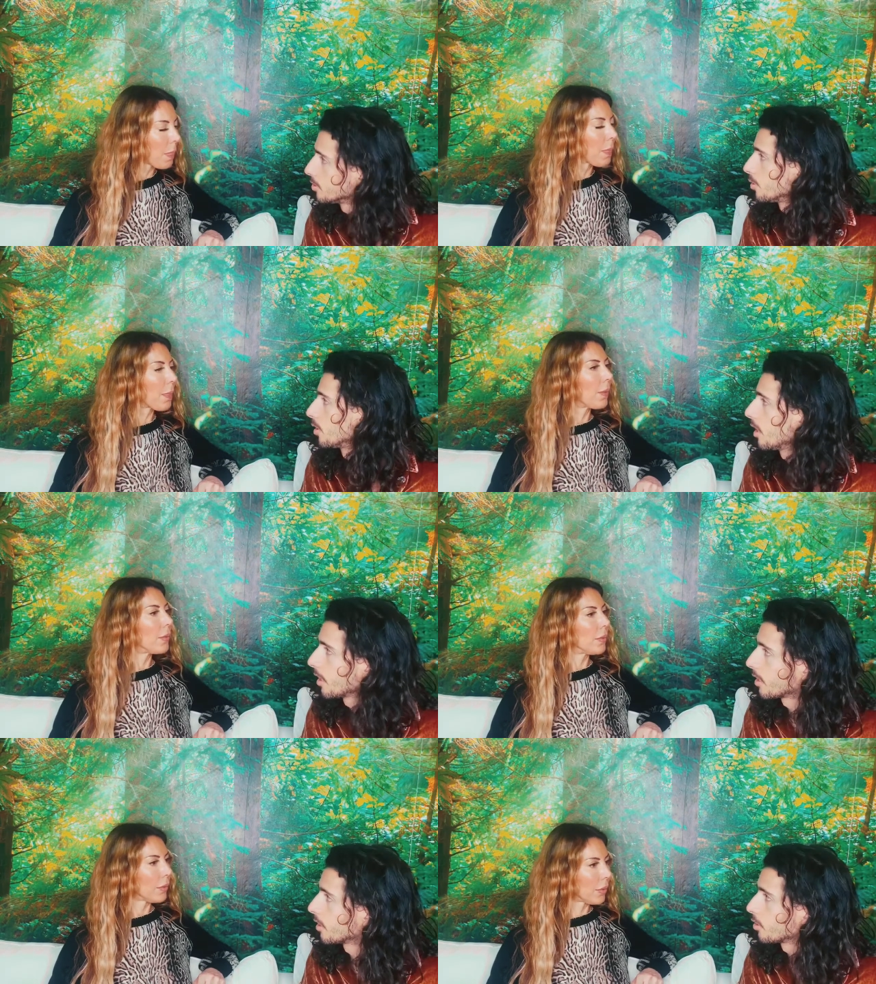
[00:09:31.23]
Speaker 1: or like
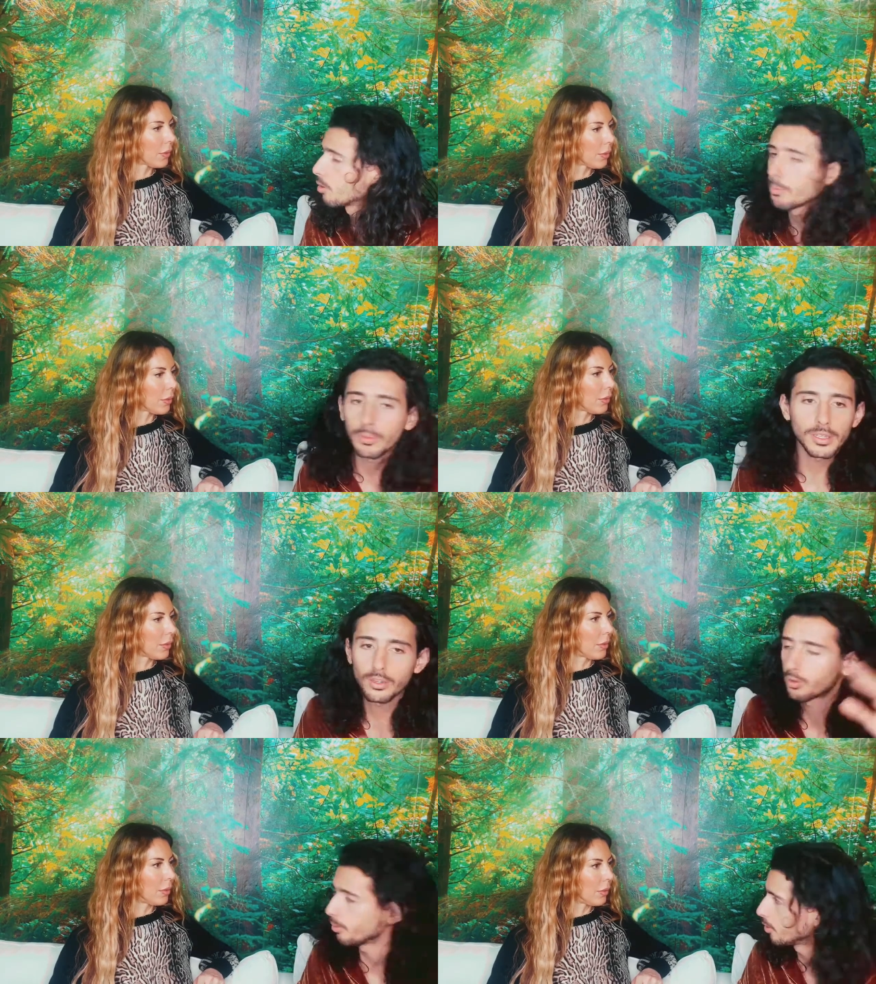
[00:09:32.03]
a complete
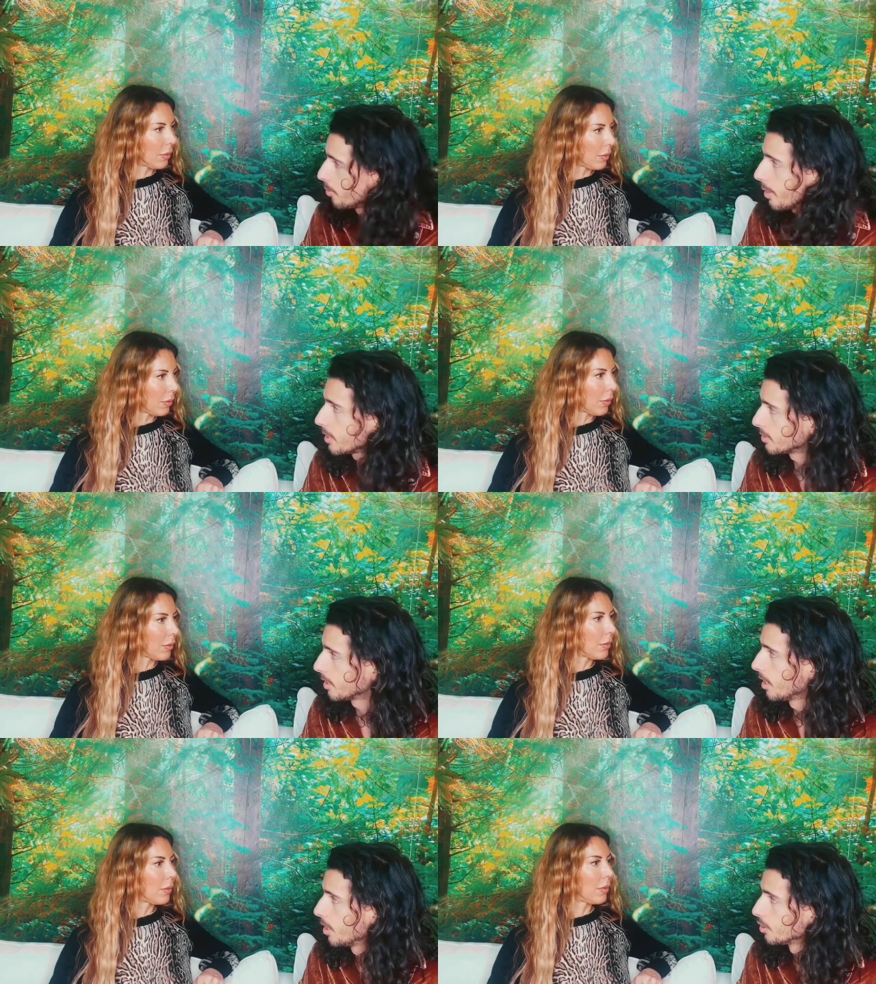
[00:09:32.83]
hormonal mess
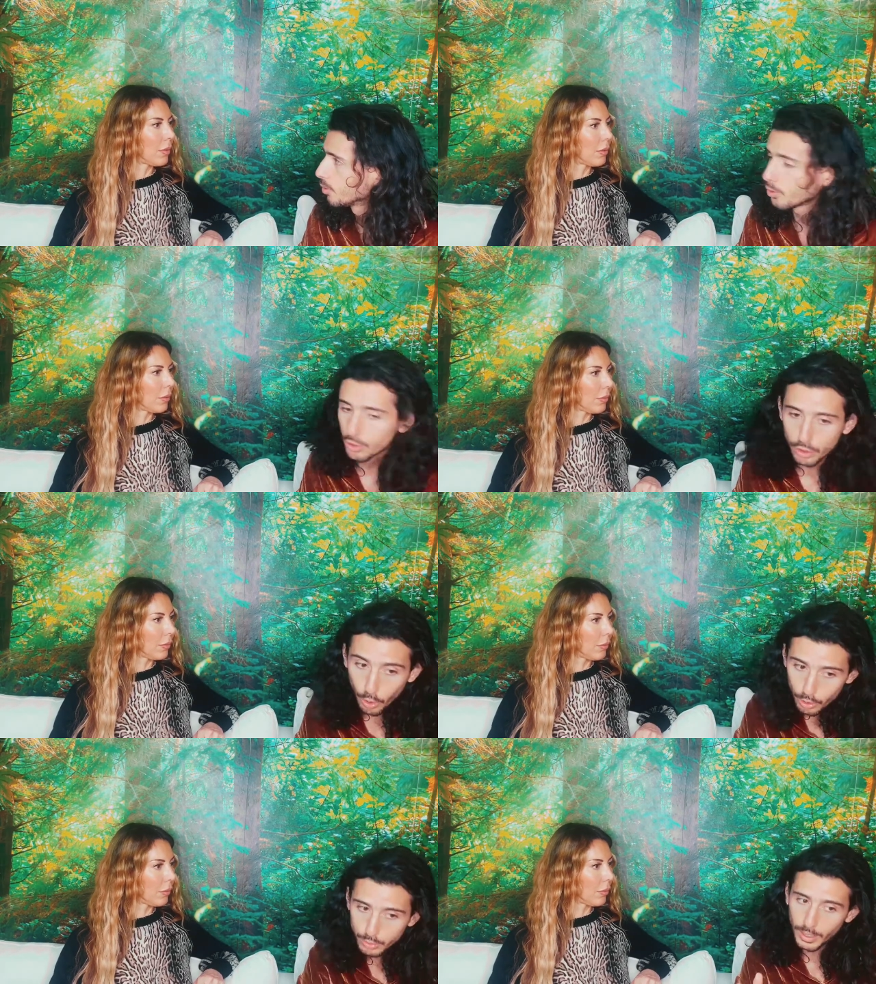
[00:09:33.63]
so
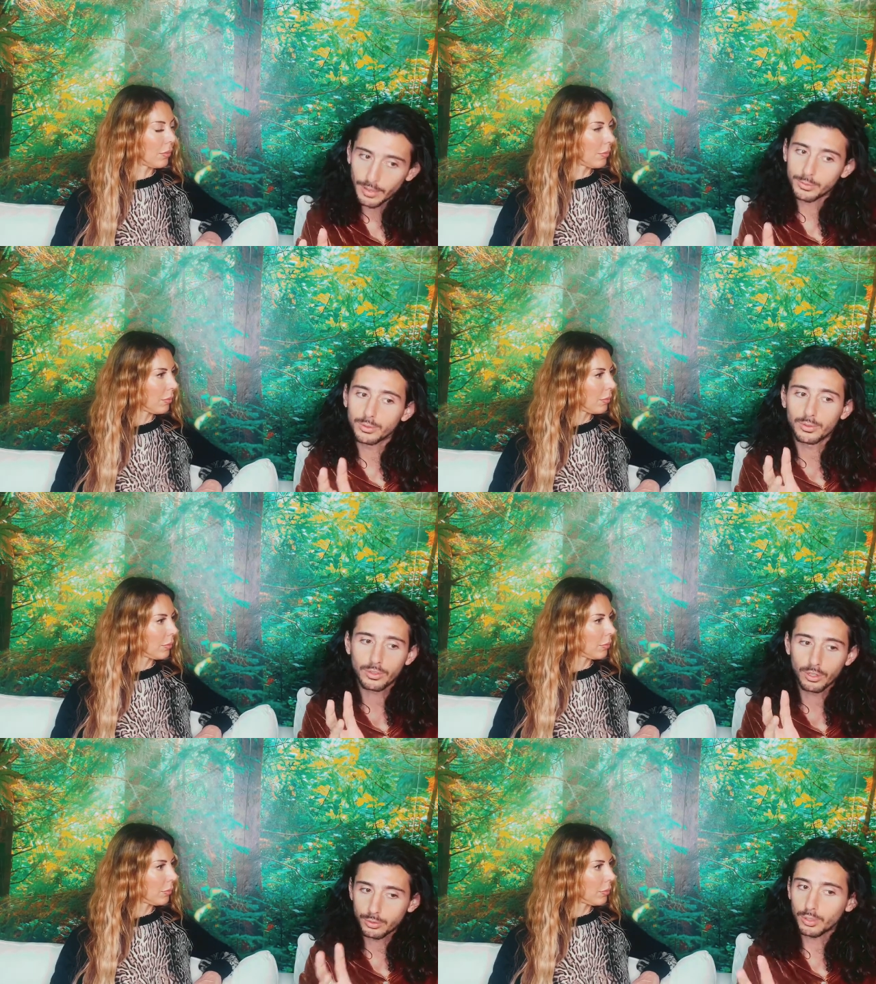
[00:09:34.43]
those we have to
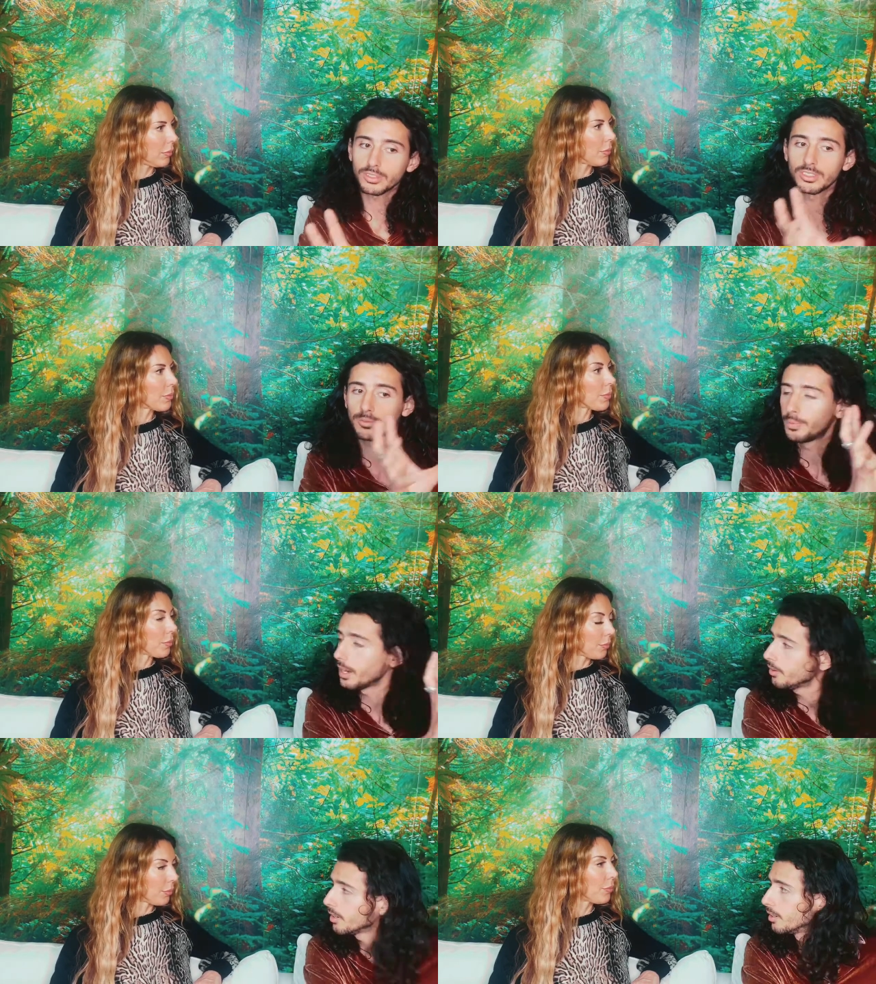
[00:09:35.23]
control since
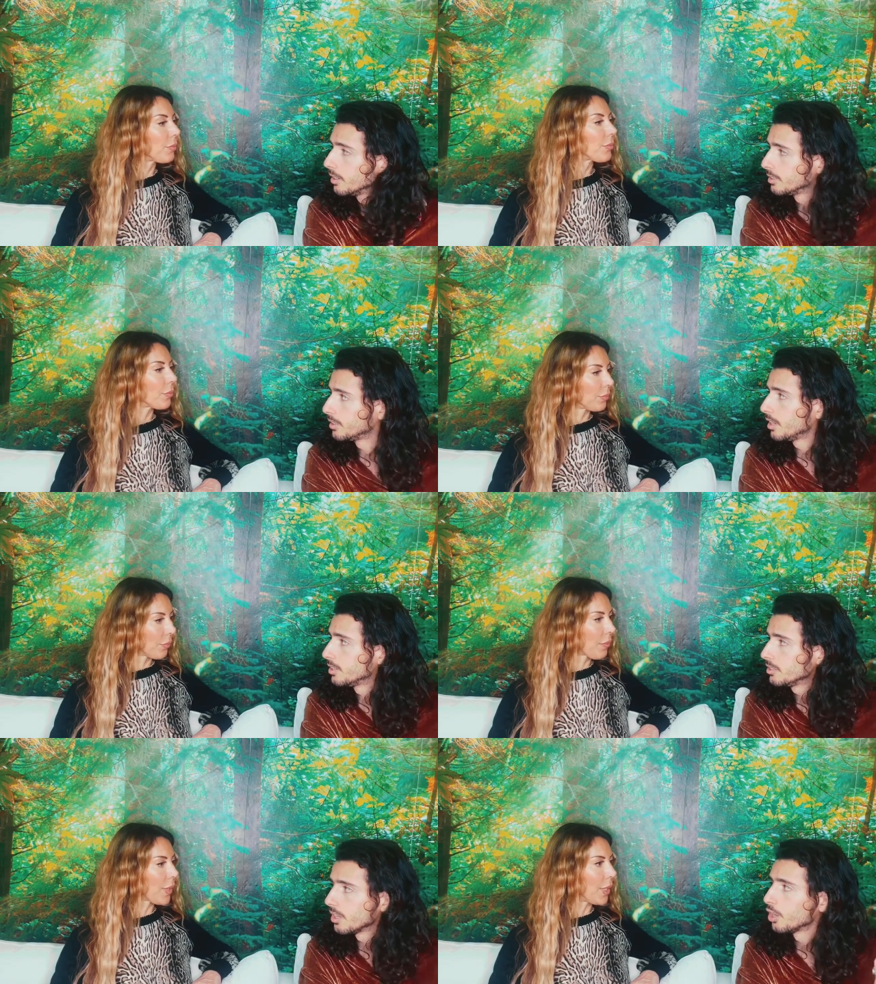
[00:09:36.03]
very early
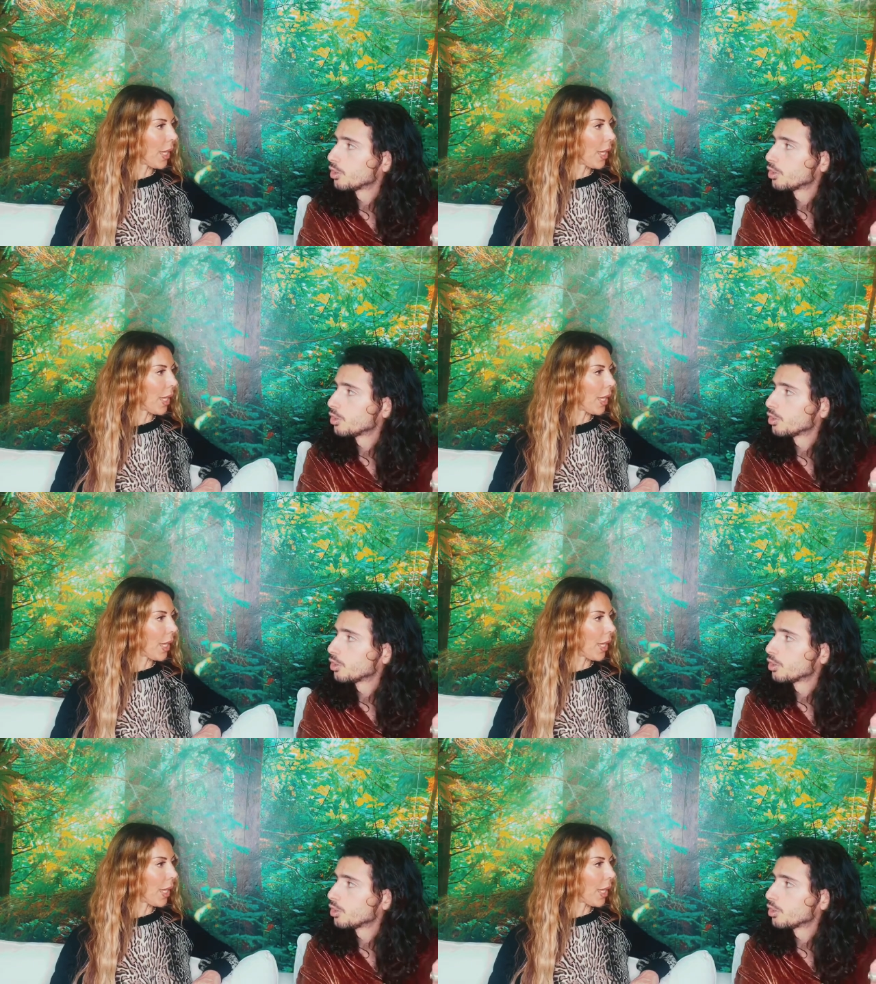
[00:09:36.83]
stages yeah.